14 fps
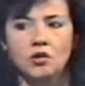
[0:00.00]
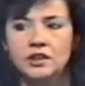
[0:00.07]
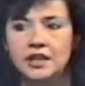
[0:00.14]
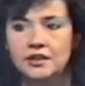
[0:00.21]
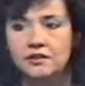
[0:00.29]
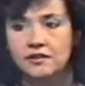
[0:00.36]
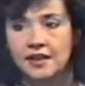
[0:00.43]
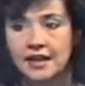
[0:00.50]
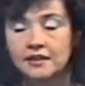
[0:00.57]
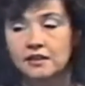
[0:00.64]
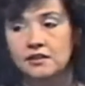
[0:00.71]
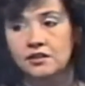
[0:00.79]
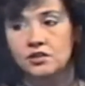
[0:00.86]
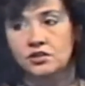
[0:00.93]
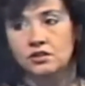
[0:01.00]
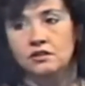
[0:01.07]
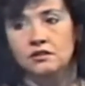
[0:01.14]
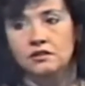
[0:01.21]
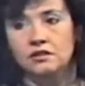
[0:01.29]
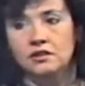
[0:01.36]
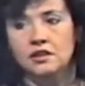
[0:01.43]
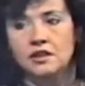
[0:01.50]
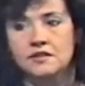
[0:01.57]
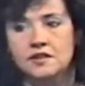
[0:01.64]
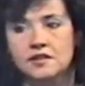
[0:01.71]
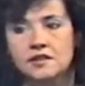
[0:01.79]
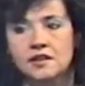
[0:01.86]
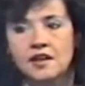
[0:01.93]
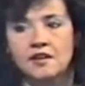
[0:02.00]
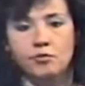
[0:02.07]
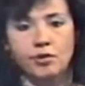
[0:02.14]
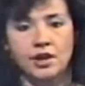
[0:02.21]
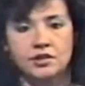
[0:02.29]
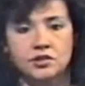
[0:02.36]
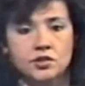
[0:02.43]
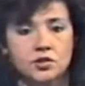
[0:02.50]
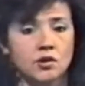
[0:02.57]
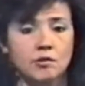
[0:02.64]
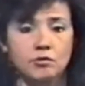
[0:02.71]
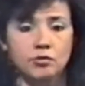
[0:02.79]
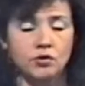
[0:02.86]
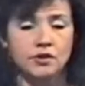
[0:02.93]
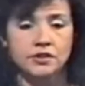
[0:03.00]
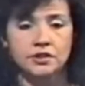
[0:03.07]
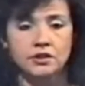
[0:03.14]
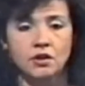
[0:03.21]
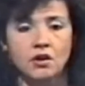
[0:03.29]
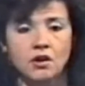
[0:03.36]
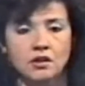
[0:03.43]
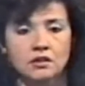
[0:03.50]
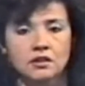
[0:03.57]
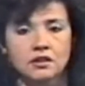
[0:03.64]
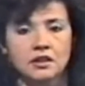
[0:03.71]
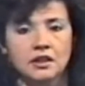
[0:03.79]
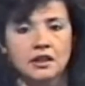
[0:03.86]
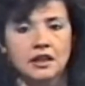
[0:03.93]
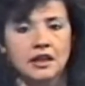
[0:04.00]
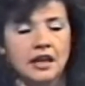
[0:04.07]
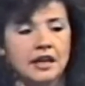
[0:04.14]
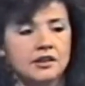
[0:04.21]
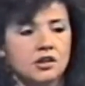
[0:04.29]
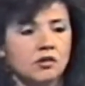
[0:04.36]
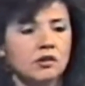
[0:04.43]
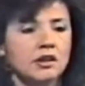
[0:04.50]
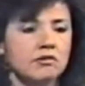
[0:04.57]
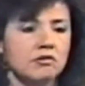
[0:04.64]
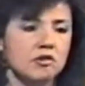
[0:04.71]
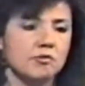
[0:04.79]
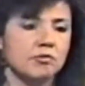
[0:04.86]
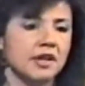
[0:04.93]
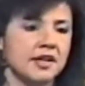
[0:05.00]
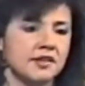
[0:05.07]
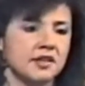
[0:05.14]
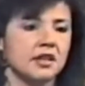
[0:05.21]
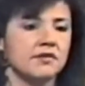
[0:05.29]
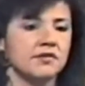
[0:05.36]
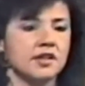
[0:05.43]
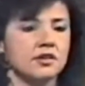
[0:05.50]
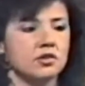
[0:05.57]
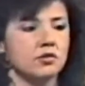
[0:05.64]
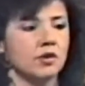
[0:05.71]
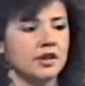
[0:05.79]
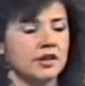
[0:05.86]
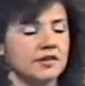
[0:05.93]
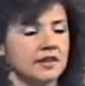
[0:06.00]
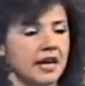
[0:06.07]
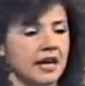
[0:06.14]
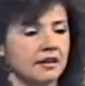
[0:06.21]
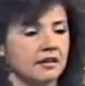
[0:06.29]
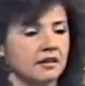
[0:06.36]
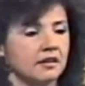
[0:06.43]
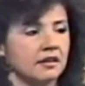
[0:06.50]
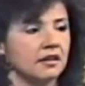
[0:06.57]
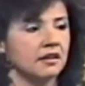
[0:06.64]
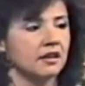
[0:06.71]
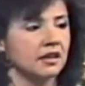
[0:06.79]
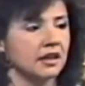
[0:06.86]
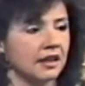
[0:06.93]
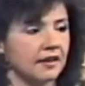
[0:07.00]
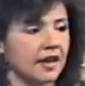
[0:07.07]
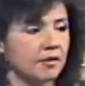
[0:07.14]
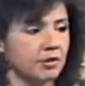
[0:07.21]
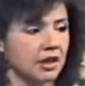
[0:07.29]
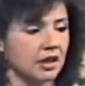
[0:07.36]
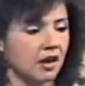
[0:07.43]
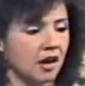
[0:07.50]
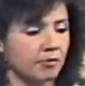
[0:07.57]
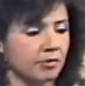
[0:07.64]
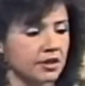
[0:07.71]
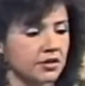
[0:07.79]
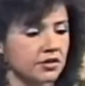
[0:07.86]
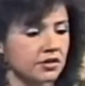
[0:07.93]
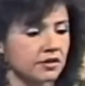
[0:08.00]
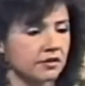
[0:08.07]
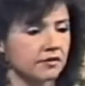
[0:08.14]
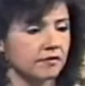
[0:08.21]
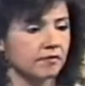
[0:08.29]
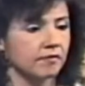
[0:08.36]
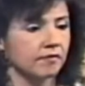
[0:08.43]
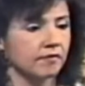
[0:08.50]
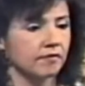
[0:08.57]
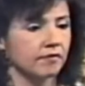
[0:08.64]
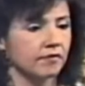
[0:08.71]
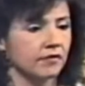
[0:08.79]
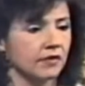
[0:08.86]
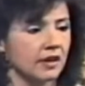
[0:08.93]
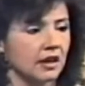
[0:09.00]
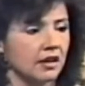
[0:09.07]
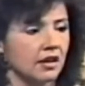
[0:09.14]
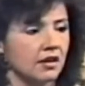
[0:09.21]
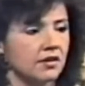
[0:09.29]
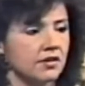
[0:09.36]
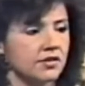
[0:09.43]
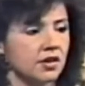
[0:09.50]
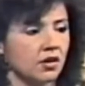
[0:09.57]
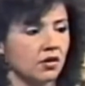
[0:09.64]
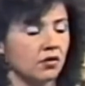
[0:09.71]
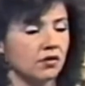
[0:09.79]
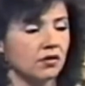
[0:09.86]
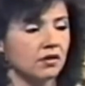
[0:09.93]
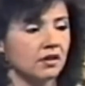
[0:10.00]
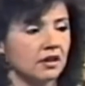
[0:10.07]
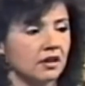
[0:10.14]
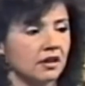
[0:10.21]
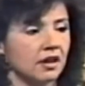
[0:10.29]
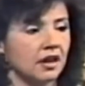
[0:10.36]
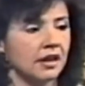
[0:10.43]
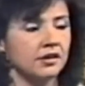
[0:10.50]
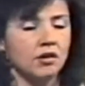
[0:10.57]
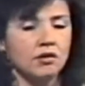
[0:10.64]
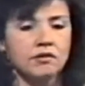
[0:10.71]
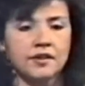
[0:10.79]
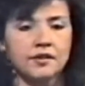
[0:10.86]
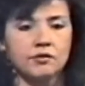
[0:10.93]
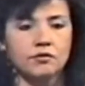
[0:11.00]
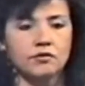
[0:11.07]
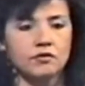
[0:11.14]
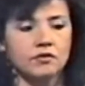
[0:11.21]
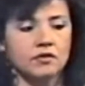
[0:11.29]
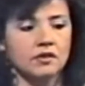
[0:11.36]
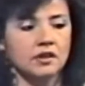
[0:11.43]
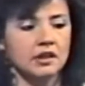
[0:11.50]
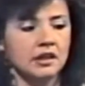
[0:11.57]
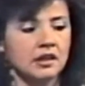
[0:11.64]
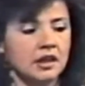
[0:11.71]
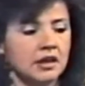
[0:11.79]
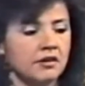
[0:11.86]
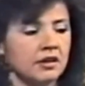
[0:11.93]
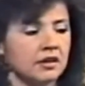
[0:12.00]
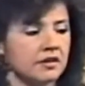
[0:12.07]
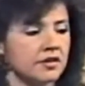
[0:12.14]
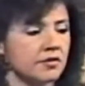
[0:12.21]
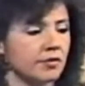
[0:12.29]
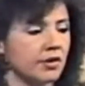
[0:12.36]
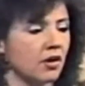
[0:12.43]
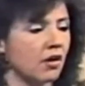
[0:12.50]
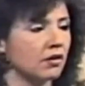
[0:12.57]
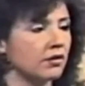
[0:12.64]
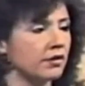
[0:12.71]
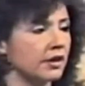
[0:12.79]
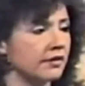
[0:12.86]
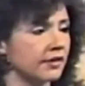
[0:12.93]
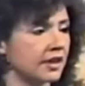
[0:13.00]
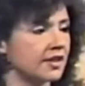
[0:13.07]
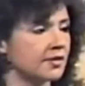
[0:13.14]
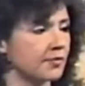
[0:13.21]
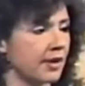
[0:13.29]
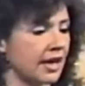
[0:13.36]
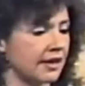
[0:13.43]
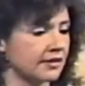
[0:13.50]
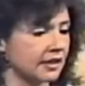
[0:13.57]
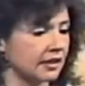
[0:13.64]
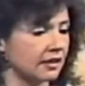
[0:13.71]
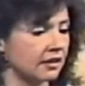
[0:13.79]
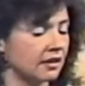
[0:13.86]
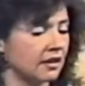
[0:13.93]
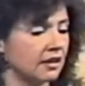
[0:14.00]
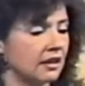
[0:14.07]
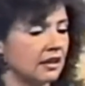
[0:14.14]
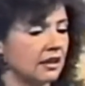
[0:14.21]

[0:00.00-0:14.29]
Only under that condition is this life precious or important at all, and only through the blessing of such a one as that can that be accomplished. So I know that in hearing this we all grieve at his passing.